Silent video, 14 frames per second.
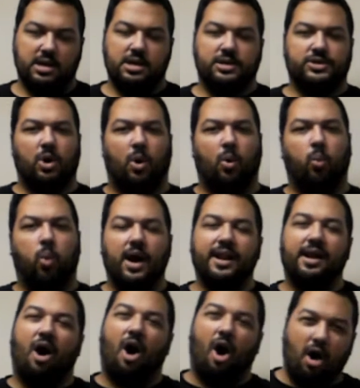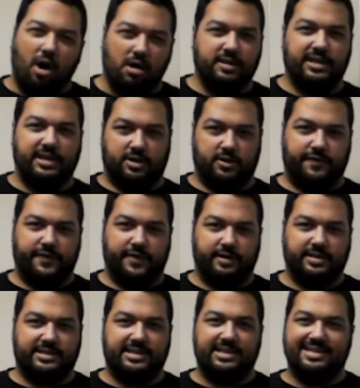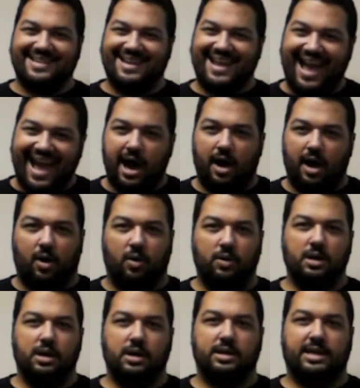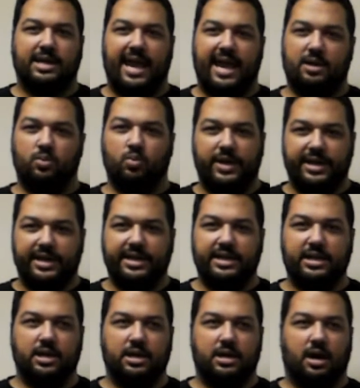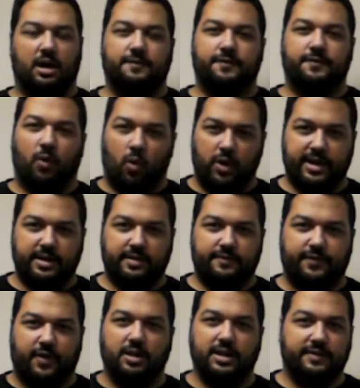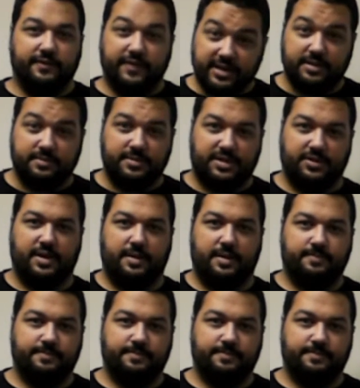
So what are the interferences and how can we avoid falling victim to them?